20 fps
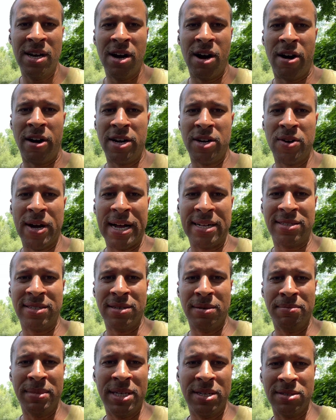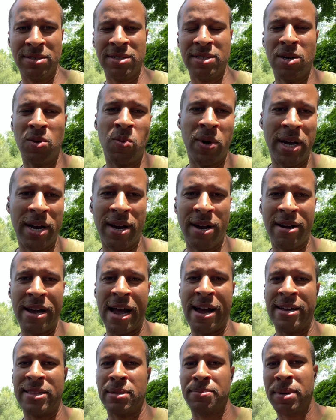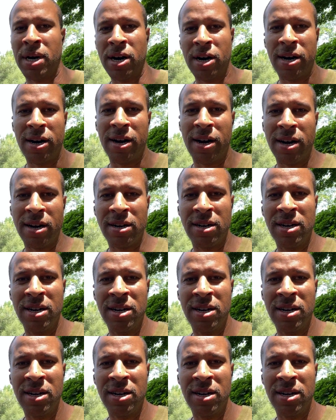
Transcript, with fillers: Are you at some meal somewhere? Are you at a bar?